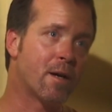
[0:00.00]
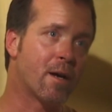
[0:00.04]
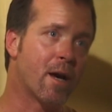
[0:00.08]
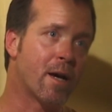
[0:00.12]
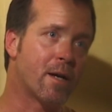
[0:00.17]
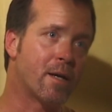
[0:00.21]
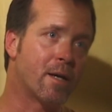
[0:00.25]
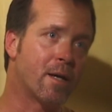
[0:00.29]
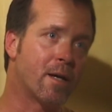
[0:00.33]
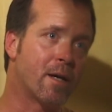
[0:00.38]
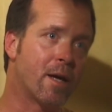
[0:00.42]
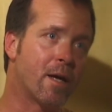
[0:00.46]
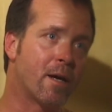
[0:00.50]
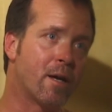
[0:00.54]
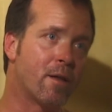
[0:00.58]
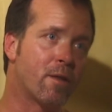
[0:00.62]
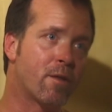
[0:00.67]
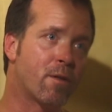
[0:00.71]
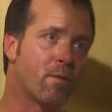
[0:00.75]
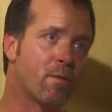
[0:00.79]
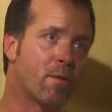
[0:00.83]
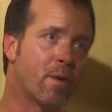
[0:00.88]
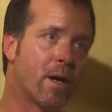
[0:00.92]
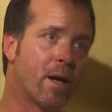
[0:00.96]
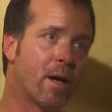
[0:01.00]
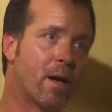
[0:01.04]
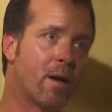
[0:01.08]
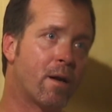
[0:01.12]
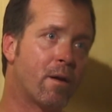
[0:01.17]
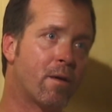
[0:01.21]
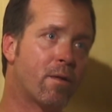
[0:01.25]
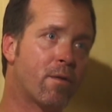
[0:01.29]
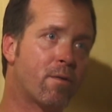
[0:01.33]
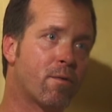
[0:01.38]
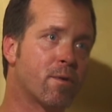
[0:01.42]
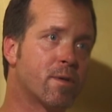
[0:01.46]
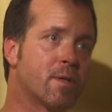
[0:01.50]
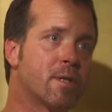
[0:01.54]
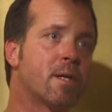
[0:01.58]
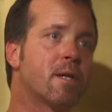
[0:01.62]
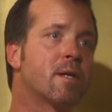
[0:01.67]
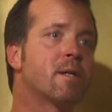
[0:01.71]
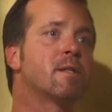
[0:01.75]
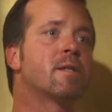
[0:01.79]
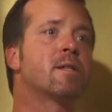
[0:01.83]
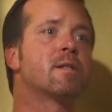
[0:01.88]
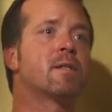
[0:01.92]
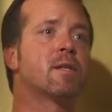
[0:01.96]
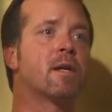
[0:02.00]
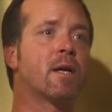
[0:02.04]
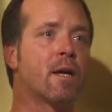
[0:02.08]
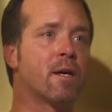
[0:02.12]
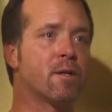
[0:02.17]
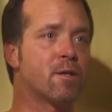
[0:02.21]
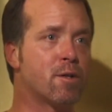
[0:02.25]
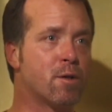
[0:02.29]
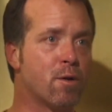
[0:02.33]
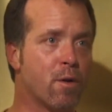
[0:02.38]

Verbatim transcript: 1983 through Citizens Against